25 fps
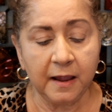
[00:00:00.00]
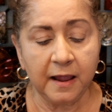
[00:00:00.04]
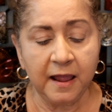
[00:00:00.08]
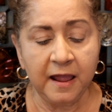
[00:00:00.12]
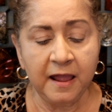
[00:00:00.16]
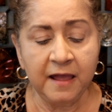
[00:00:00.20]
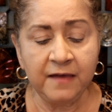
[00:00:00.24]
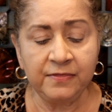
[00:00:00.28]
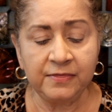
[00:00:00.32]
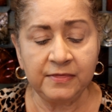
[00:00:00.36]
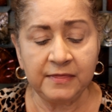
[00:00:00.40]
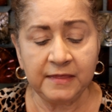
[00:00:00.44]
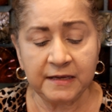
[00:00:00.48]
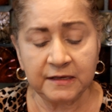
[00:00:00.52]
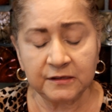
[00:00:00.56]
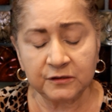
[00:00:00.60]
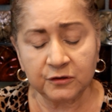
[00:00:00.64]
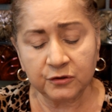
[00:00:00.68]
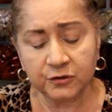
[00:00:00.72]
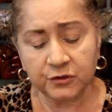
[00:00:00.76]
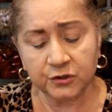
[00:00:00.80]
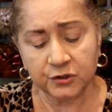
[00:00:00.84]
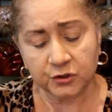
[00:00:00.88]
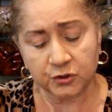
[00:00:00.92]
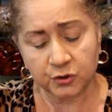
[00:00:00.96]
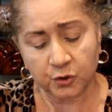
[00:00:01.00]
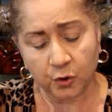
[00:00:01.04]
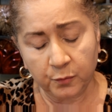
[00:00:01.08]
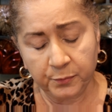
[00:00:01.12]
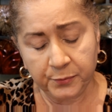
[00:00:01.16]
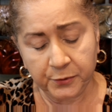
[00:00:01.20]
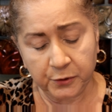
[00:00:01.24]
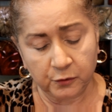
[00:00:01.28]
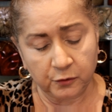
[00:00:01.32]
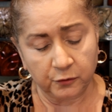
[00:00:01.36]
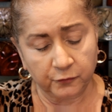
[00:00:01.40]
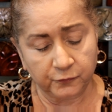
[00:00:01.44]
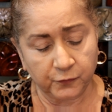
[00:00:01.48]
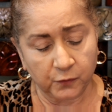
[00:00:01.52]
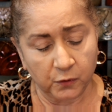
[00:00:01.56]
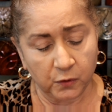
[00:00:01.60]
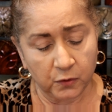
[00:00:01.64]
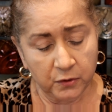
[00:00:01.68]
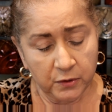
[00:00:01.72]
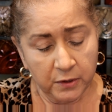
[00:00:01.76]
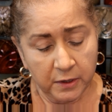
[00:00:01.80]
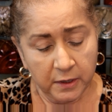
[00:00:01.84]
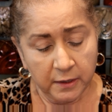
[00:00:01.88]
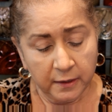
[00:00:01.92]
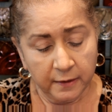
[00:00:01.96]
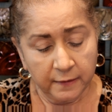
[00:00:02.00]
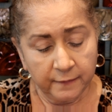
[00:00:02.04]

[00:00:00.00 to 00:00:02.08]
And these are so beautiful.